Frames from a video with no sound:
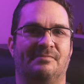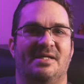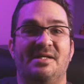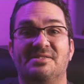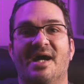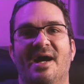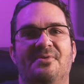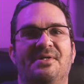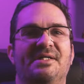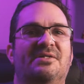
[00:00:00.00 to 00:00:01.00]
An
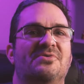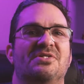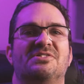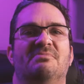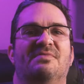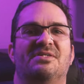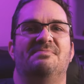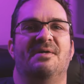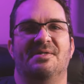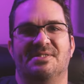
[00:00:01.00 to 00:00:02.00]
entire ecosystem of
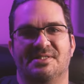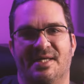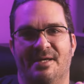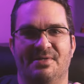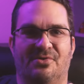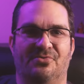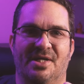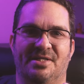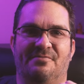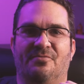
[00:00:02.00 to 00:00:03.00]
experiences can be
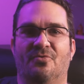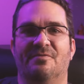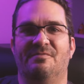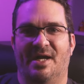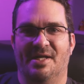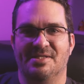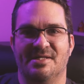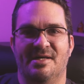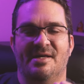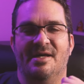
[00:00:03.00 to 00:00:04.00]
created for fans,